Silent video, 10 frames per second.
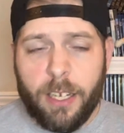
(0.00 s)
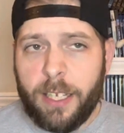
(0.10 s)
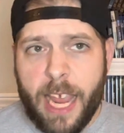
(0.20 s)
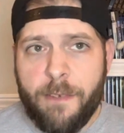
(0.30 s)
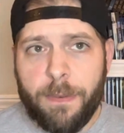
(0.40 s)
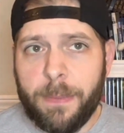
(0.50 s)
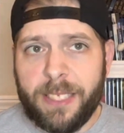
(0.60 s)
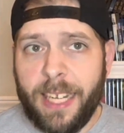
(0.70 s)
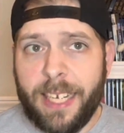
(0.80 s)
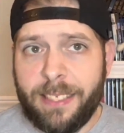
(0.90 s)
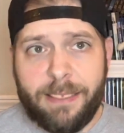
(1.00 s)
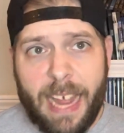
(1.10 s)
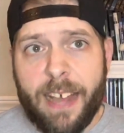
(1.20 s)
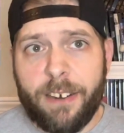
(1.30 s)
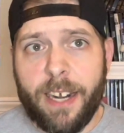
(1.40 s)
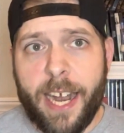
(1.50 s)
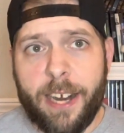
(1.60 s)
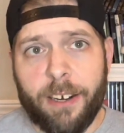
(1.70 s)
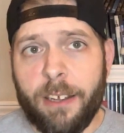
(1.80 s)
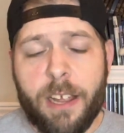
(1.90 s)
came from the Sega Saturn
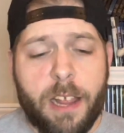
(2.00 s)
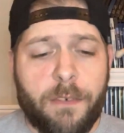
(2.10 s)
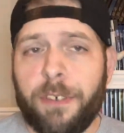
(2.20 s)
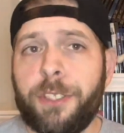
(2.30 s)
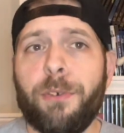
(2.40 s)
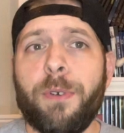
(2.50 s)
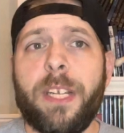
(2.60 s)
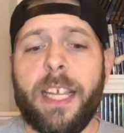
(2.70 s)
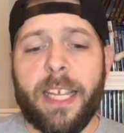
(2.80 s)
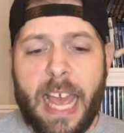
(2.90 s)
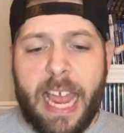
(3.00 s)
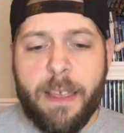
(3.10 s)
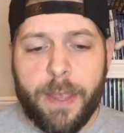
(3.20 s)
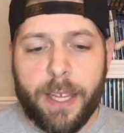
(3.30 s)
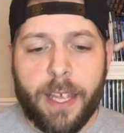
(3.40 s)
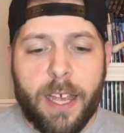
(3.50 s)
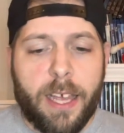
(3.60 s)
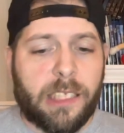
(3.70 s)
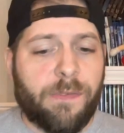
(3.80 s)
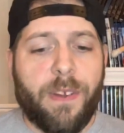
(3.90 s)
era for 2D gaming.
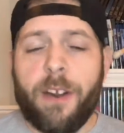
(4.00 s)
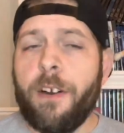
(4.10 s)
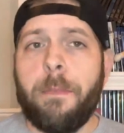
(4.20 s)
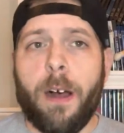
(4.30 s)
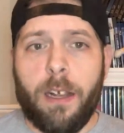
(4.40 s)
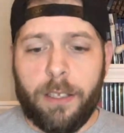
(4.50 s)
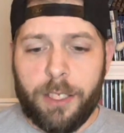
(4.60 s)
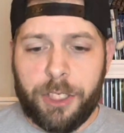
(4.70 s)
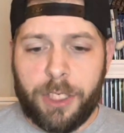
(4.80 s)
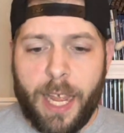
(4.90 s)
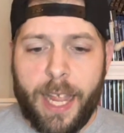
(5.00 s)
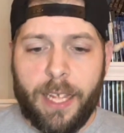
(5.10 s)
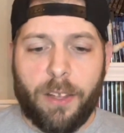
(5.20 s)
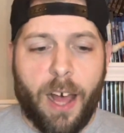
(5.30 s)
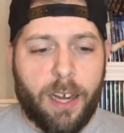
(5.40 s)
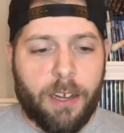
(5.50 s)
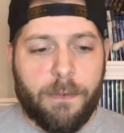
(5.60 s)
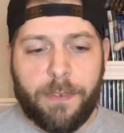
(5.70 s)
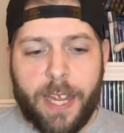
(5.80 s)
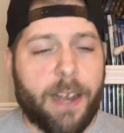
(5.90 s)
It's very polished, a lot
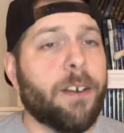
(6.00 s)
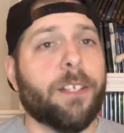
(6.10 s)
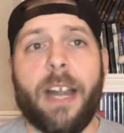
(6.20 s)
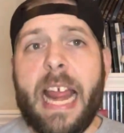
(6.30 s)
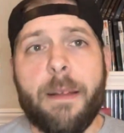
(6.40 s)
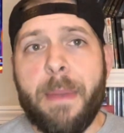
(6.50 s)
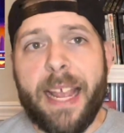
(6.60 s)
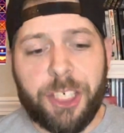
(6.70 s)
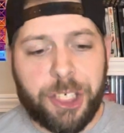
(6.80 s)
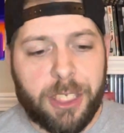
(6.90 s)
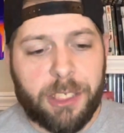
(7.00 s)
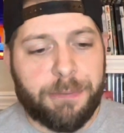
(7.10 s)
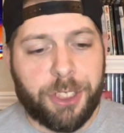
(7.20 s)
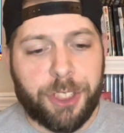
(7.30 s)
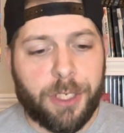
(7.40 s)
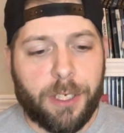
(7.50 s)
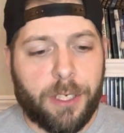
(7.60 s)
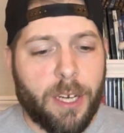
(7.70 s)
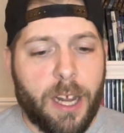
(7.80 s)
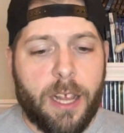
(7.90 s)
of character animations for
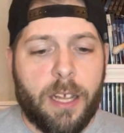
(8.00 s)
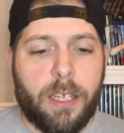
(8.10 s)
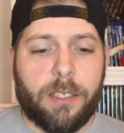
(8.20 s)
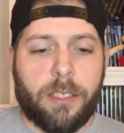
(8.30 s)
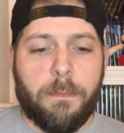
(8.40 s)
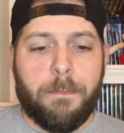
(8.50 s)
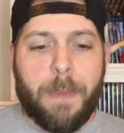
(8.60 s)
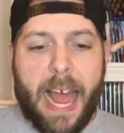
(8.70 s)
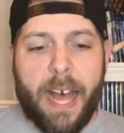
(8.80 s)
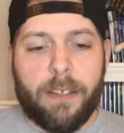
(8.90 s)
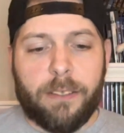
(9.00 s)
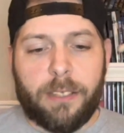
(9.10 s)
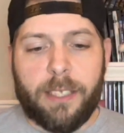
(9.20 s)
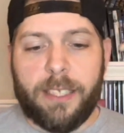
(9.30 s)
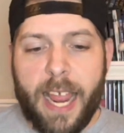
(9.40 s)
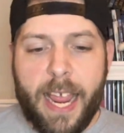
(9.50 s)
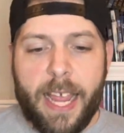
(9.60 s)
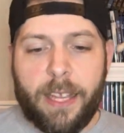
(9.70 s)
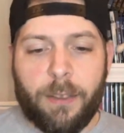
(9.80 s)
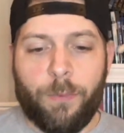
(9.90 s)
sure, some paths to
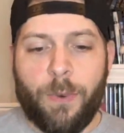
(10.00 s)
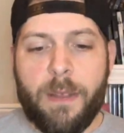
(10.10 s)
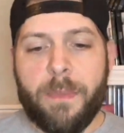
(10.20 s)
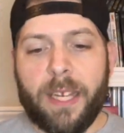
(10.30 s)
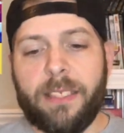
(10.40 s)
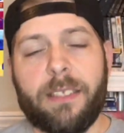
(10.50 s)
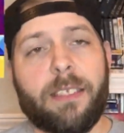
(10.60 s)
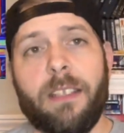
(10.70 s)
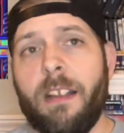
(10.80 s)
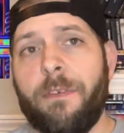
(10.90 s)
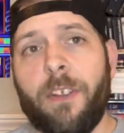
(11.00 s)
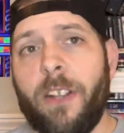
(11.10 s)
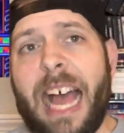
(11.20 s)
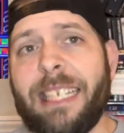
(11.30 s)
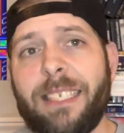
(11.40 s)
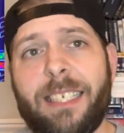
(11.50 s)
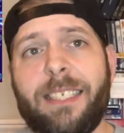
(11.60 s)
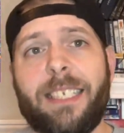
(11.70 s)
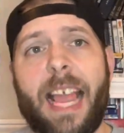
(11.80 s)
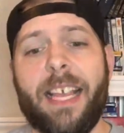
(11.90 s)
take, the remix of classic
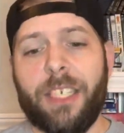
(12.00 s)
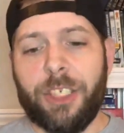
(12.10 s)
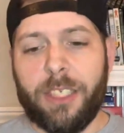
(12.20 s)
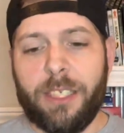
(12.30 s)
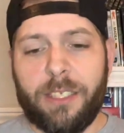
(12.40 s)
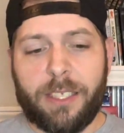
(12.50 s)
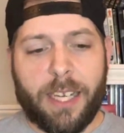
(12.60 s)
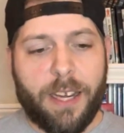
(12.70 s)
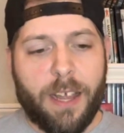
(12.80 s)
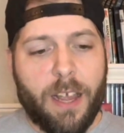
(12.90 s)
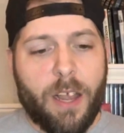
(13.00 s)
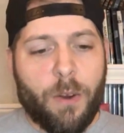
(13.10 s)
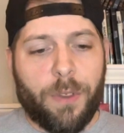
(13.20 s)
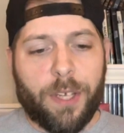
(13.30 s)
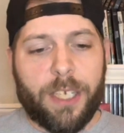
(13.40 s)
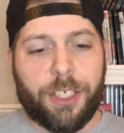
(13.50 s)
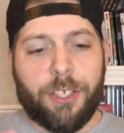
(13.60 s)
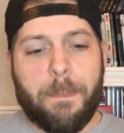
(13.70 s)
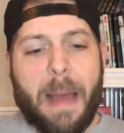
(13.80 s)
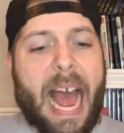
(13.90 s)
stages and with
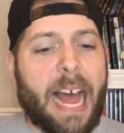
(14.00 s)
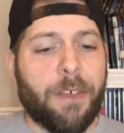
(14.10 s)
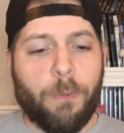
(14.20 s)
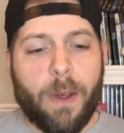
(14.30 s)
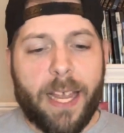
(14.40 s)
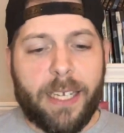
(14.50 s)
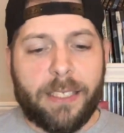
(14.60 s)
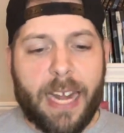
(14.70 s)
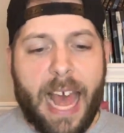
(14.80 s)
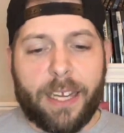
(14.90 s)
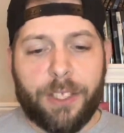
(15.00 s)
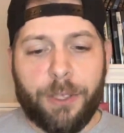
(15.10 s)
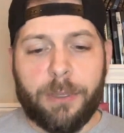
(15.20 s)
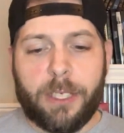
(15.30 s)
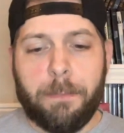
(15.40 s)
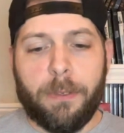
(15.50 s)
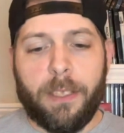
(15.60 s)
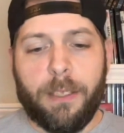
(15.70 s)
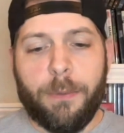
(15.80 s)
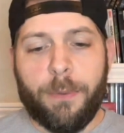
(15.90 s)
additional pathways, and Act 2 is
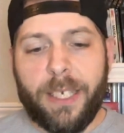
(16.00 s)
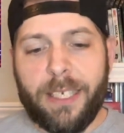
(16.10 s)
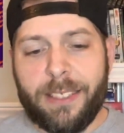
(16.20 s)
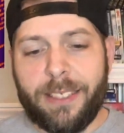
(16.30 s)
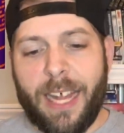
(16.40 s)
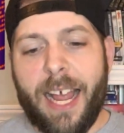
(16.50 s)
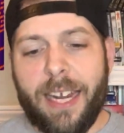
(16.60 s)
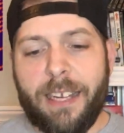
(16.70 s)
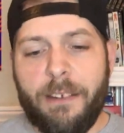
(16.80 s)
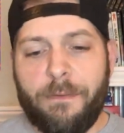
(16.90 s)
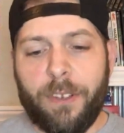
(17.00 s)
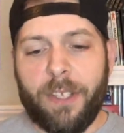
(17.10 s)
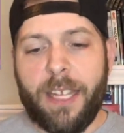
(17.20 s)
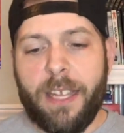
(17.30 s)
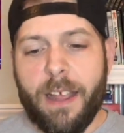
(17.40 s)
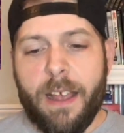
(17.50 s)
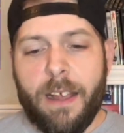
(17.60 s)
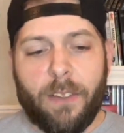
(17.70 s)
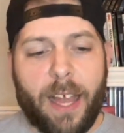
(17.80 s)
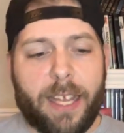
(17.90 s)
completely redesigned differently,
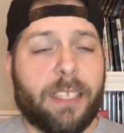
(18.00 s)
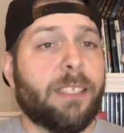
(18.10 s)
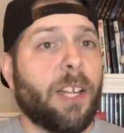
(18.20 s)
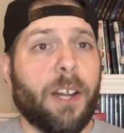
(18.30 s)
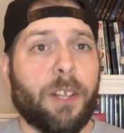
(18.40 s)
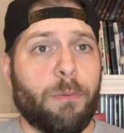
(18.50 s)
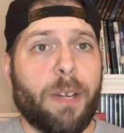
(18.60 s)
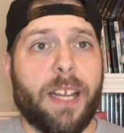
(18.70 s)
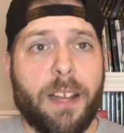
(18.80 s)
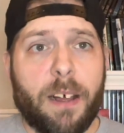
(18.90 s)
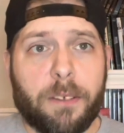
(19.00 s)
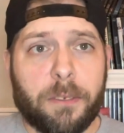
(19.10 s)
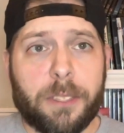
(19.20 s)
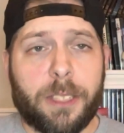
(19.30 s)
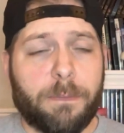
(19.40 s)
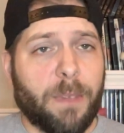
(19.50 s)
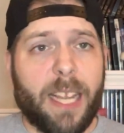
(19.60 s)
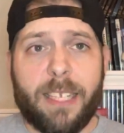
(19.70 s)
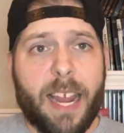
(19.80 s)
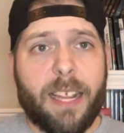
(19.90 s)
like in Sonic 3 and Knuckles.
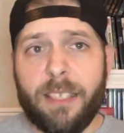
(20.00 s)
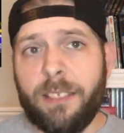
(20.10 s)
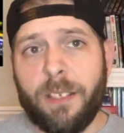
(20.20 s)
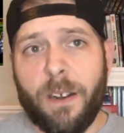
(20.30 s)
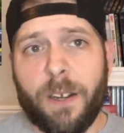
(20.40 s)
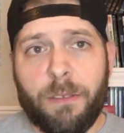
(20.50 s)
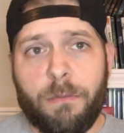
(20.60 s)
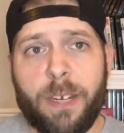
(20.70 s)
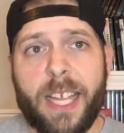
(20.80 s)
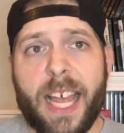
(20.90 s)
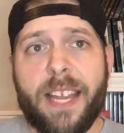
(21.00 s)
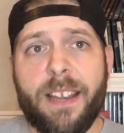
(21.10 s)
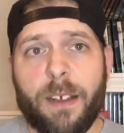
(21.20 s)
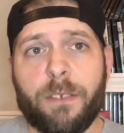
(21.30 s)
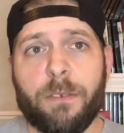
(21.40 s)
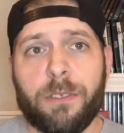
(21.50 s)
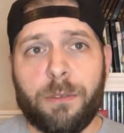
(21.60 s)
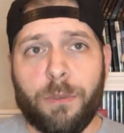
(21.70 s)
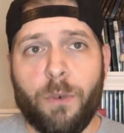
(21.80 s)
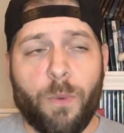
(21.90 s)
They take the Sonic 3 and Knuckles
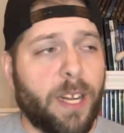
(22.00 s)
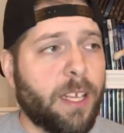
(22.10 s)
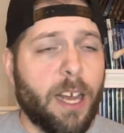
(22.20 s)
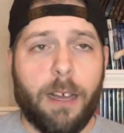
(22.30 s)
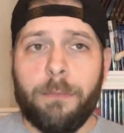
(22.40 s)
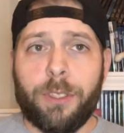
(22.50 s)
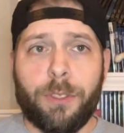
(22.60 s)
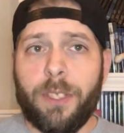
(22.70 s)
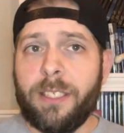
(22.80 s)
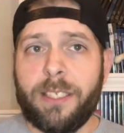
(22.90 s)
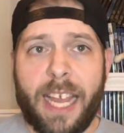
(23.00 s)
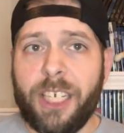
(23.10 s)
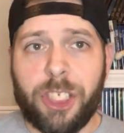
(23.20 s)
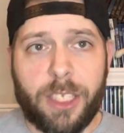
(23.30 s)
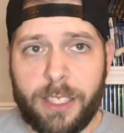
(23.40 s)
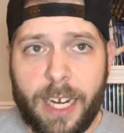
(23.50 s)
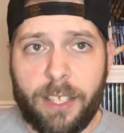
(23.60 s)
route when it comes to the stage design